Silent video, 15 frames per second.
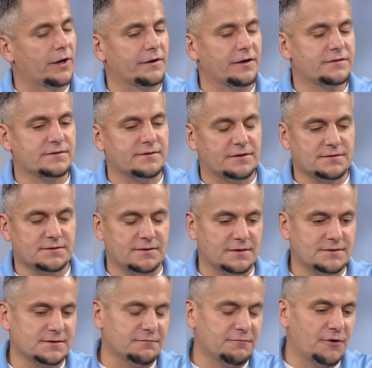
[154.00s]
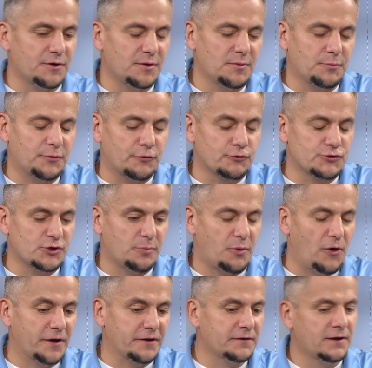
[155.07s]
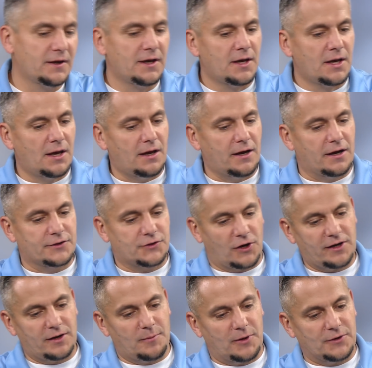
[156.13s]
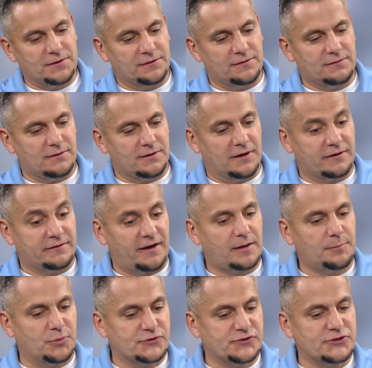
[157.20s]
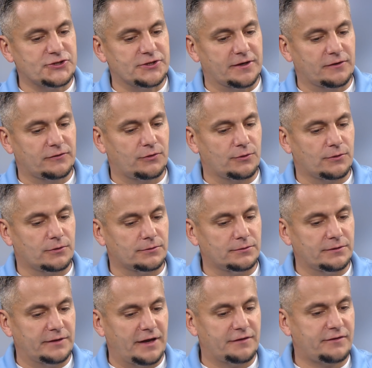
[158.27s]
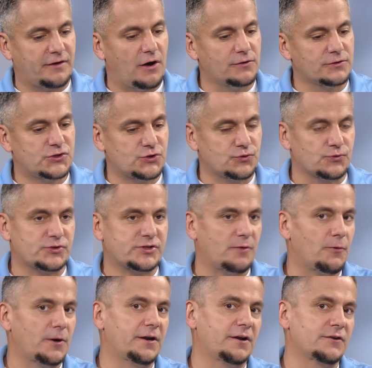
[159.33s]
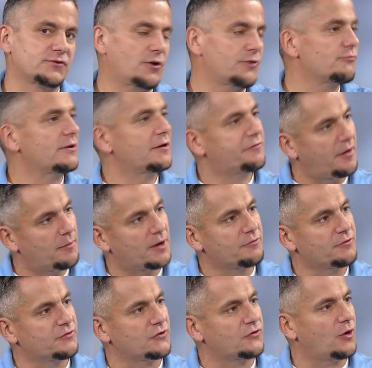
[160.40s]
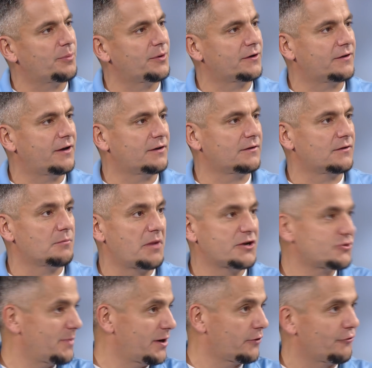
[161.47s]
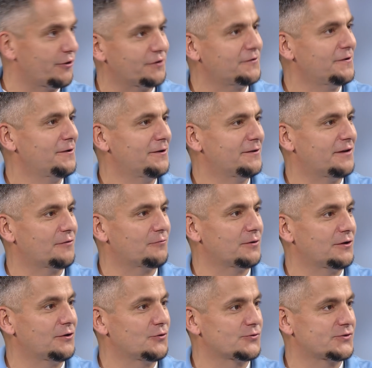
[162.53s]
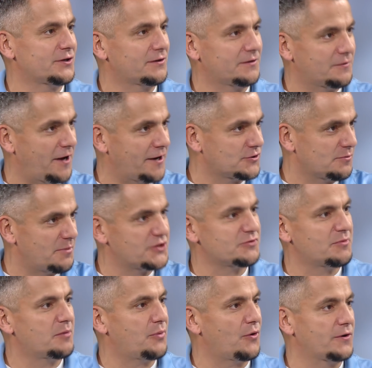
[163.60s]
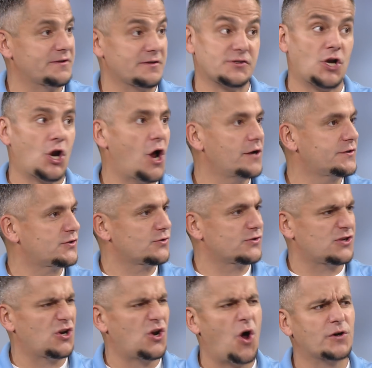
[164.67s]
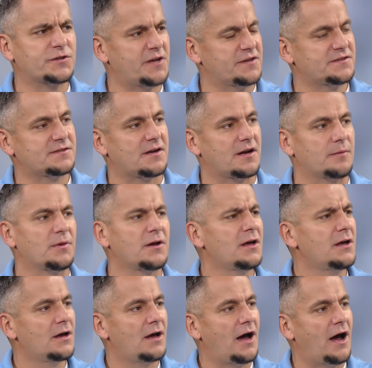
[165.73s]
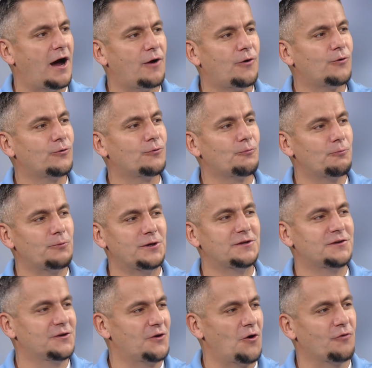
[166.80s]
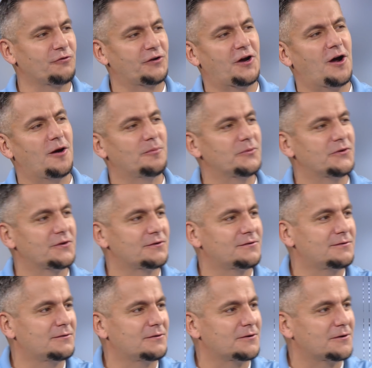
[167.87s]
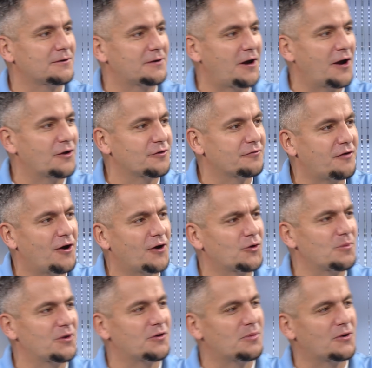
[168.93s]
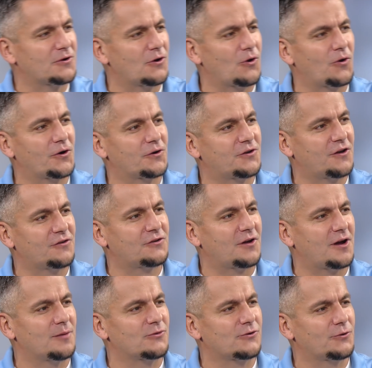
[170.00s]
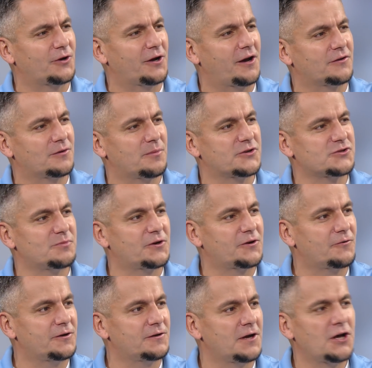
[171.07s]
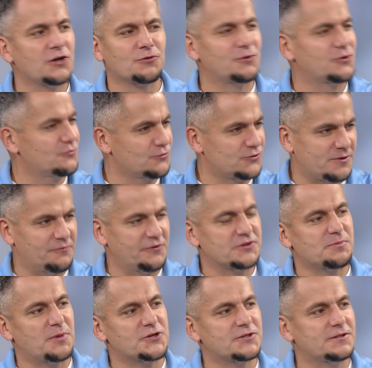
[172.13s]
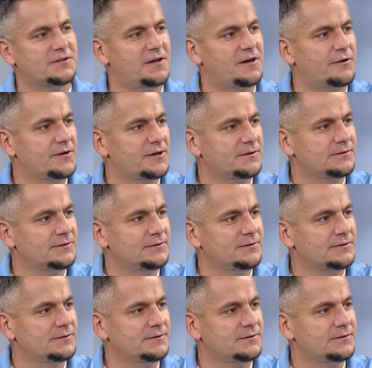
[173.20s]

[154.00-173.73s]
that's, that's, that's a very crucial point. Uh, talking about these uh, exact positioning, so that sounds to someone that is not really familiar with the topic that the measurement grid that we're using, the actual measurement points, is a lot, so it's a long test time. How we did overcome this uh, kind of argument about longer test times looking at the measurement grid? Do we do something special in that area?